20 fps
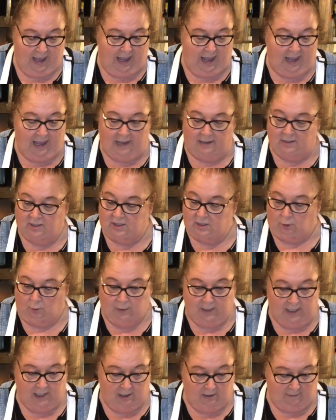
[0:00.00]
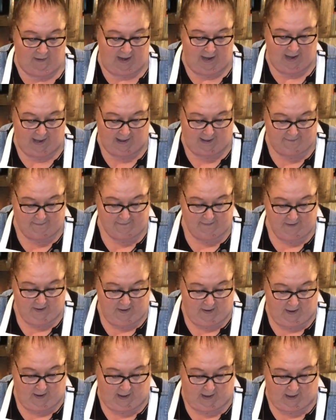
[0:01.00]
And so here I have
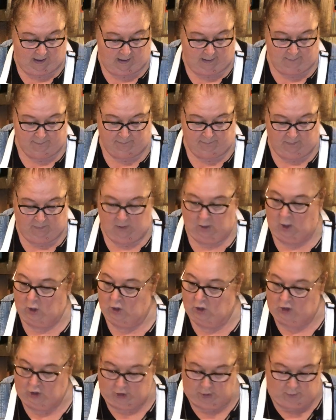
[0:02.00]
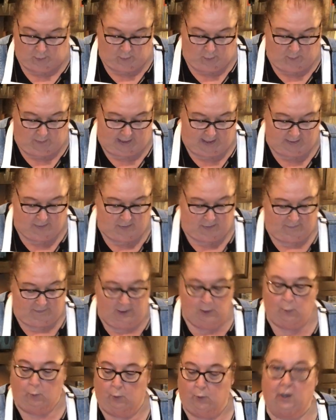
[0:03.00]
2
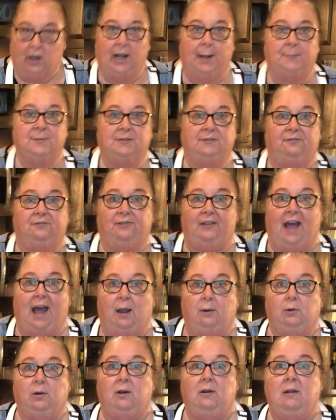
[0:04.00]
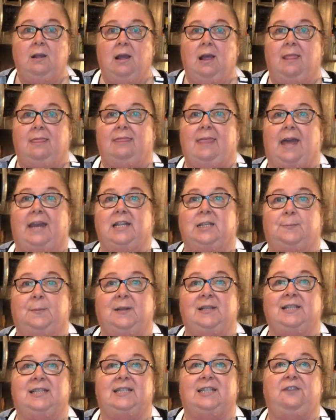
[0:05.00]
3/4 cups of flour that has
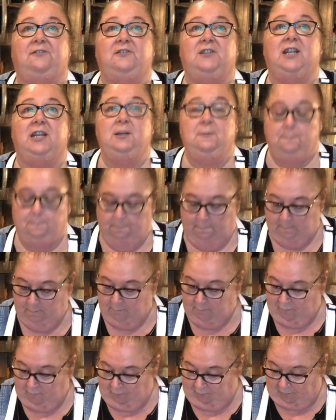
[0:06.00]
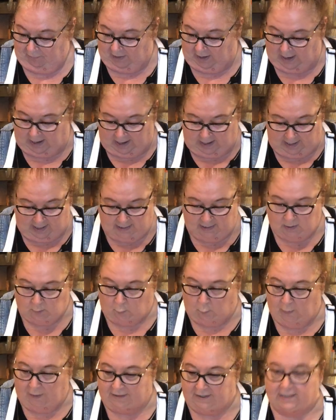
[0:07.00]
been sifted, and
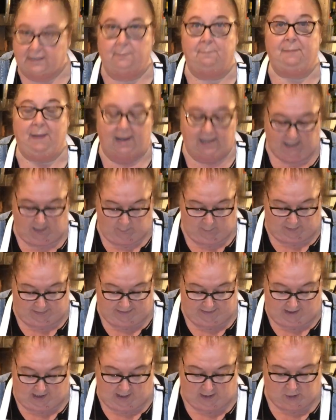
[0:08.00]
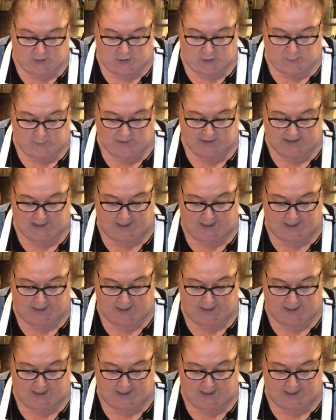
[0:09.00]
with some baking, with 2